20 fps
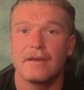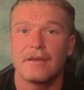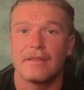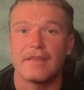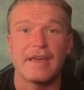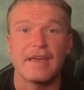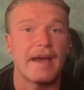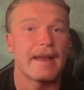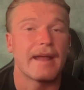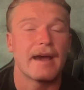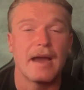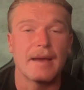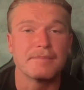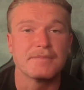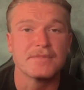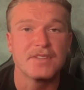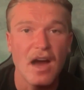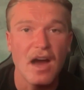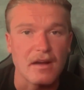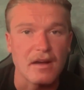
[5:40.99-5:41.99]
the Anaheim
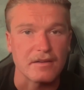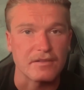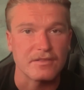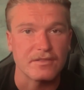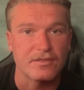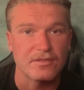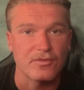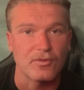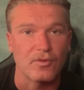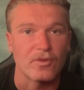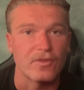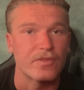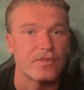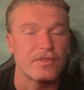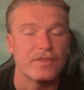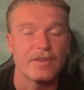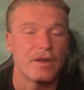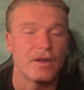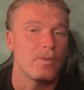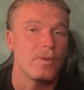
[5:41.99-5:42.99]
Ducks, or
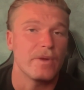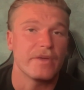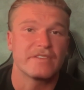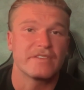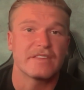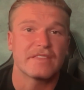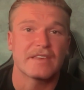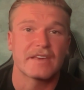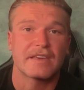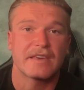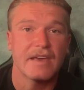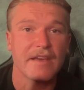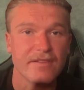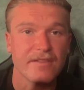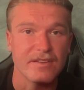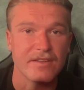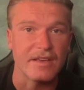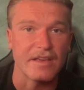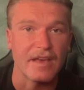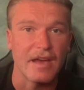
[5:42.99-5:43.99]
you know, is it the
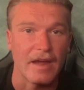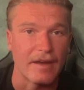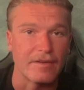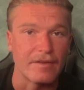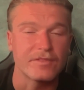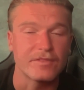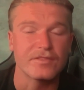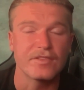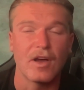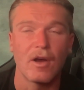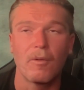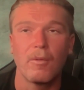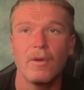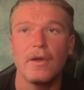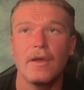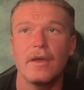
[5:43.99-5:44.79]
Kings again? So,